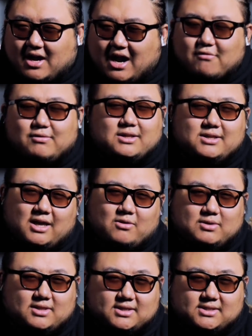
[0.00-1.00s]
I really like
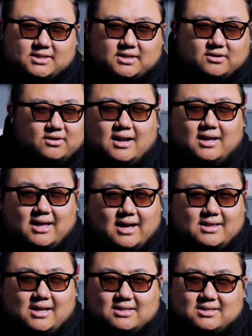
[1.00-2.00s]
what they did here. And I
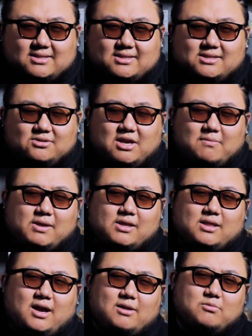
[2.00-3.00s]
like that this is still keeping
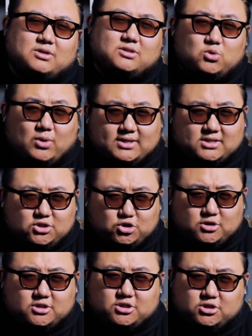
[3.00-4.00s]
in line with TWICE's
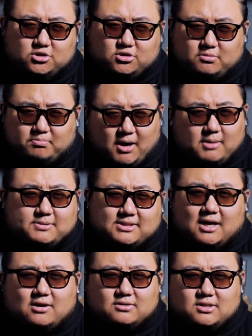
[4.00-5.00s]
traditional pop
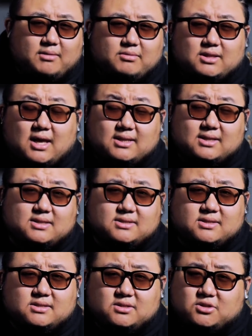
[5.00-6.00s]
sound. I'm glad that this
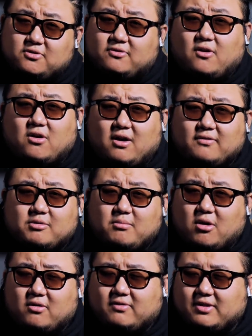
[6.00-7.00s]
isn't too far off the
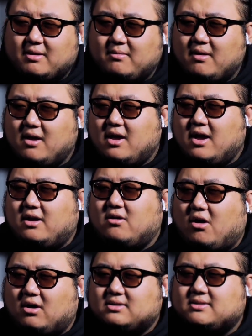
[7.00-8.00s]
mark for them. And
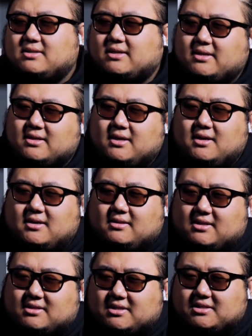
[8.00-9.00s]
honestly,
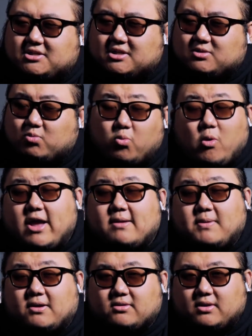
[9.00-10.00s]
this is just way
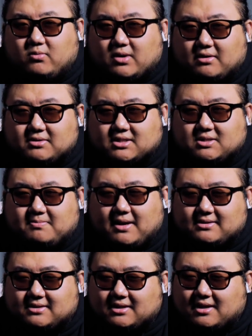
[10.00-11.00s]
better than what I was
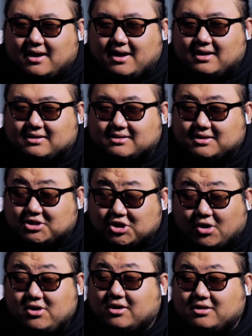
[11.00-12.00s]
expecting. And
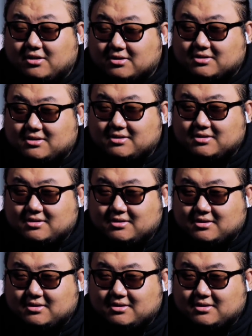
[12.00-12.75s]
Jonghyun looked